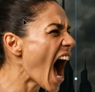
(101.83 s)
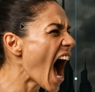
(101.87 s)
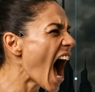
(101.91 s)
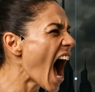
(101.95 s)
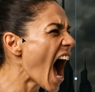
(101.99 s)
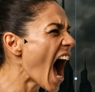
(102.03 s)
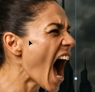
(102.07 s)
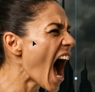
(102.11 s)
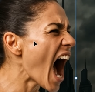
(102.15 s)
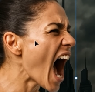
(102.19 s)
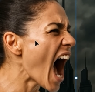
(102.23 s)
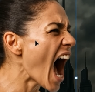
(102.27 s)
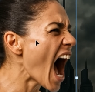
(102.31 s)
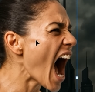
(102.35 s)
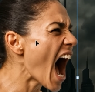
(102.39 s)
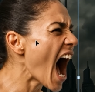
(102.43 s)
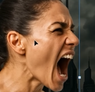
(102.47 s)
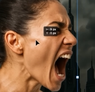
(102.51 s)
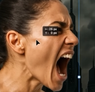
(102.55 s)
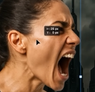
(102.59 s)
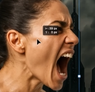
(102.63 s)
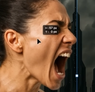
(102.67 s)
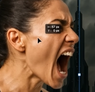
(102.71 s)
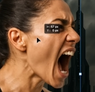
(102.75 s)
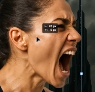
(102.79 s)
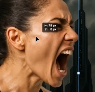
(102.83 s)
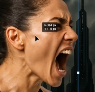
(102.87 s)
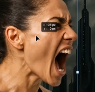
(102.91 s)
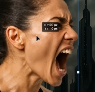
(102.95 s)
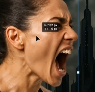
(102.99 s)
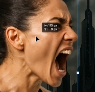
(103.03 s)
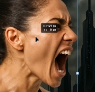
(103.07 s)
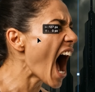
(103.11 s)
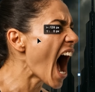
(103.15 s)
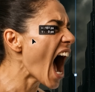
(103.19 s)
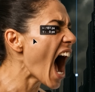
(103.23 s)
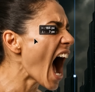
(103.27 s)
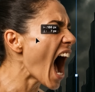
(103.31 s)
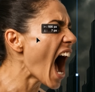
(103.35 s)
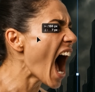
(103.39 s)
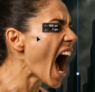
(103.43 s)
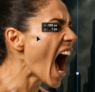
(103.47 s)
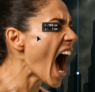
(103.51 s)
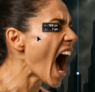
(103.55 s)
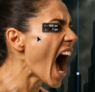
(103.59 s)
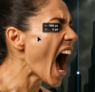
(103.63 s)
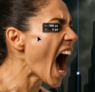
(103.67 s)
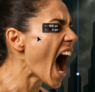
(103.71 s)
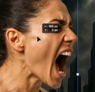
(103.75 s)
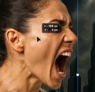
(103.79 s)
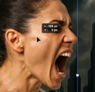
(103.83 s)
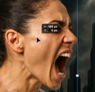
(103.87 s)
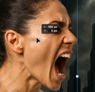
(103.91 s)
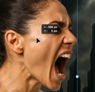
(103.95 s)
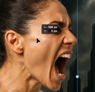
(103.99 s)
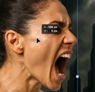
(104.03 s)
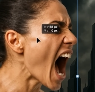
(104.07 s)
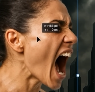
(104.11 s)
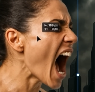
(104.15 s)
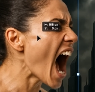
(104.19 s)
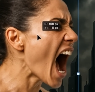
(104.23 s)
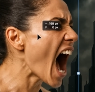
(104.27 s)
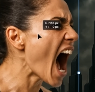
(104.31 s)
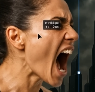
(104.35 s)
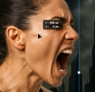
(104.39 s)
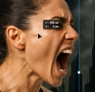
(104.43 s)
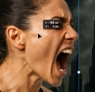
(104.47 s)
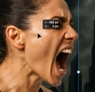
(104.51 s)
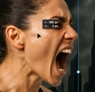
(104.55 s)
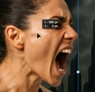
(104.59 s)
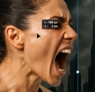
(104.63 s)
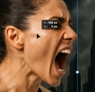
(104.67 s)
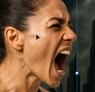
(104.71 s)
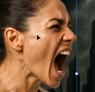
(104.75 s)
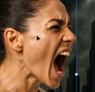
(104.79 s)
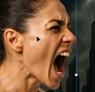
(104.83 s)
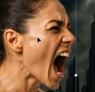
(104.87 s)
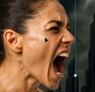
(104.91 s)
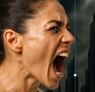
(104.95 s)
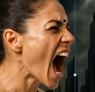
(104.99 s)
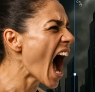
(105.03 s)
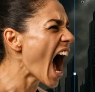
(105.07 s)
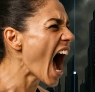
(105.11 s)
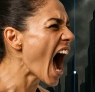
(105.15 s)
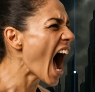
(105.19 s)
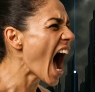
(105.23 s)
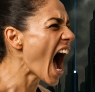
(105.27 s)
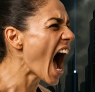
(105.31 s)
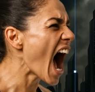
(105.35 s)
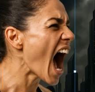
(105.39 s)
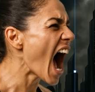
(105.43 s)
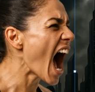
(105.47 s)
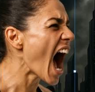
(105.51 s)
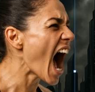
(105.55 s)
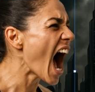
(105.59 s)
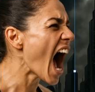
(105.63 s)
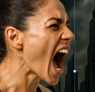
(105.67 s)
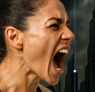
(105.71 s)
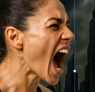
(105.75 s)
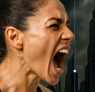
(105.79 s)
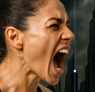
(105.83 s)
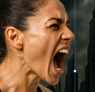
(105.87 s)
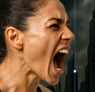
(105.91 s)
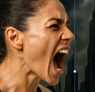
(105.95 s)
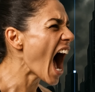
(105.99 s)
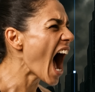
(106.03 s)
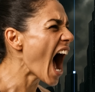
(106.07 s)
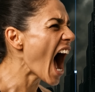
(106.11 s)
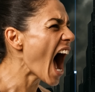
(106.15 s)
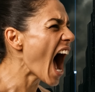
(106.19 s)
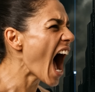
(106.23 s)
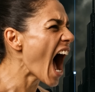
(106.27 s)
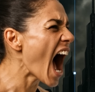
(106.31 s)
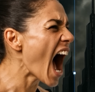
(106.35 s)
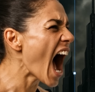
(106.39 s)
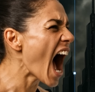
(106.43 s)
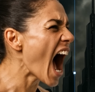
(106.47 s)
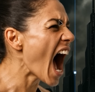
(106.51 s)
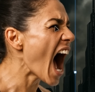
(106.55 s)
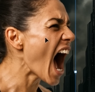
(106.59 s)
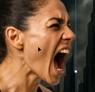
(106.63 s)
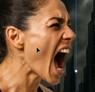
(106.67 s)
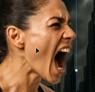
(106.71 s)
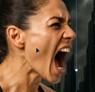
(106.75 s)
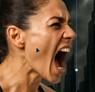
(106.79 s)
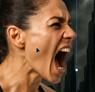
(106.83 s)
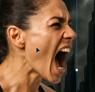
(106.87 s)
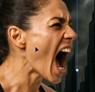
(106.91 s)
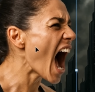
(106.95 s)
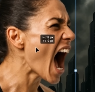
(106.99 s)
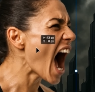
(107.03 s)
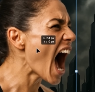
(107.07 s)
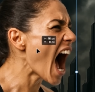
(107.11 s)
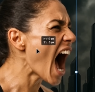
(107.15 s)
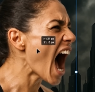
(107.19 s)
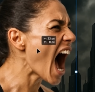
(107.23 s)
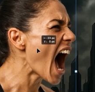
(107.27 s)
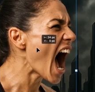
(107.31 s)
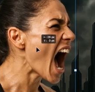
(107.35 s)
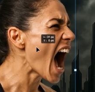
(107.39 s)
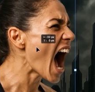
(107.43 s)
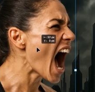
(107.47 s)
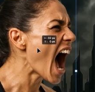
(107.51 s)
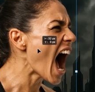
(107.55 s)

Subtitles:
(no one is talking)